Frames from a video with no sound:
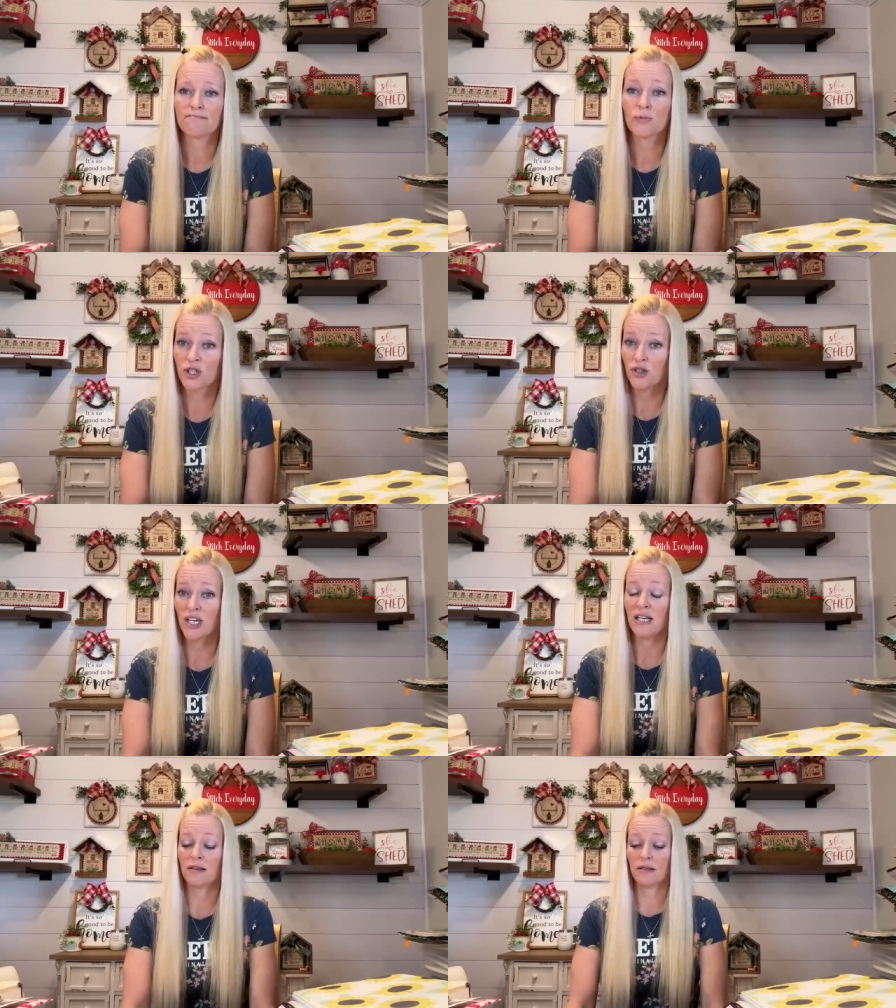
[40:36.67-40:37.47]

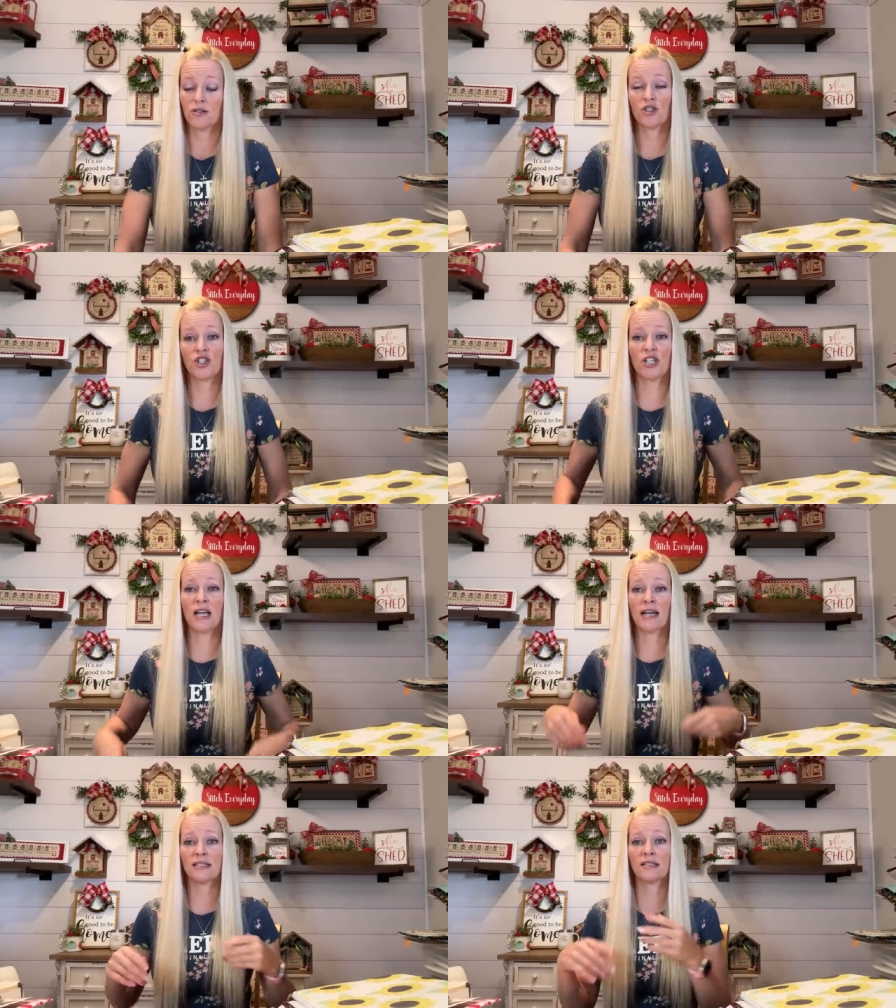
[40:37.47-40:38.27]
retreat, she
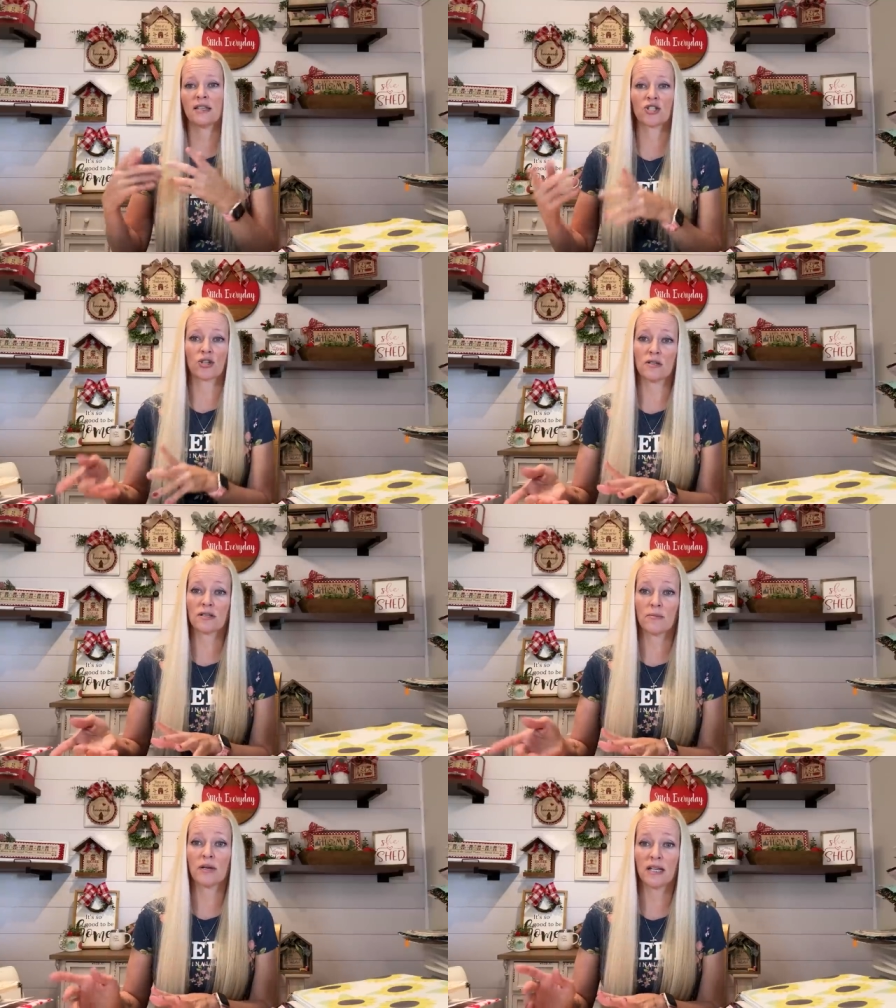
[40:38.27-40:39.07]
had stitched on
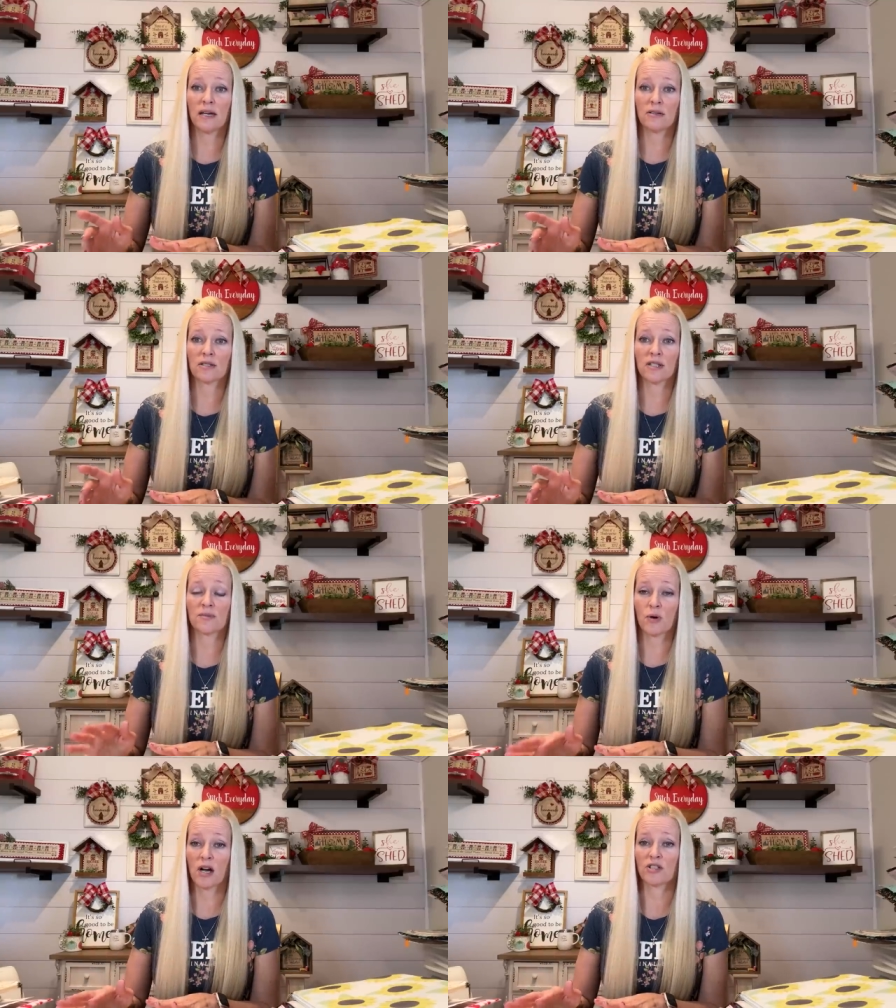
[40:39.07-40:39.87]
somebody else's
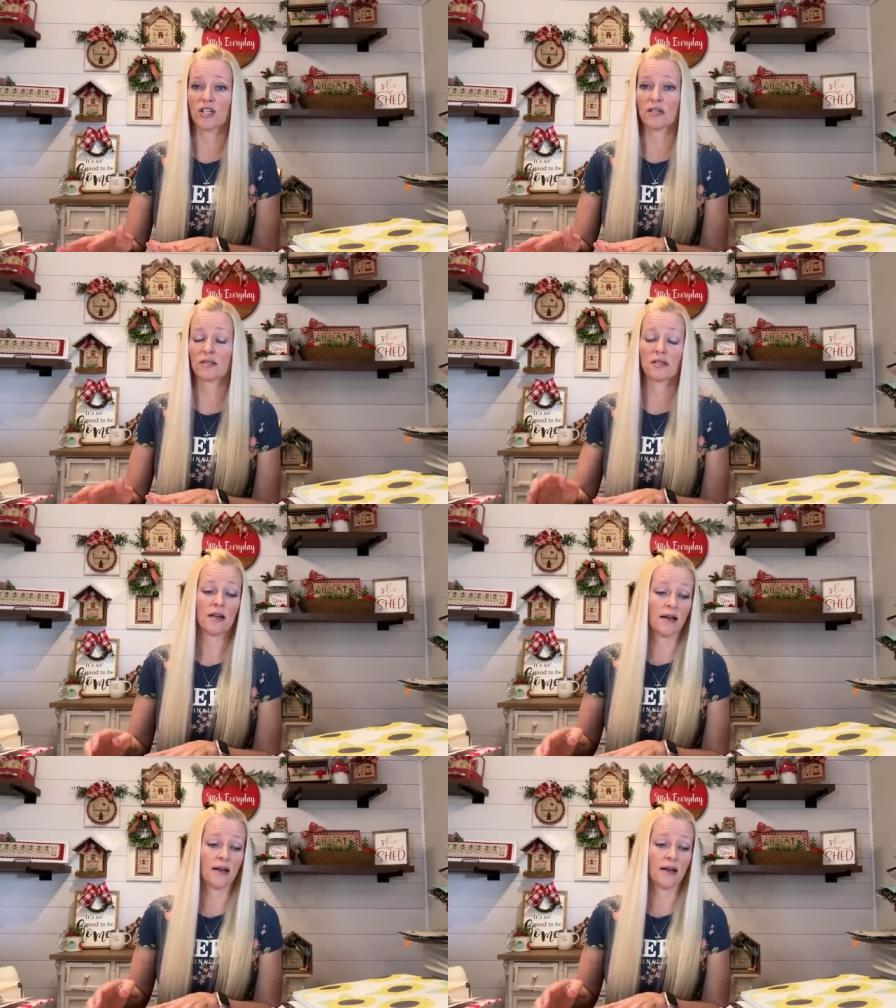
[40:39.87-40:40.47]
project.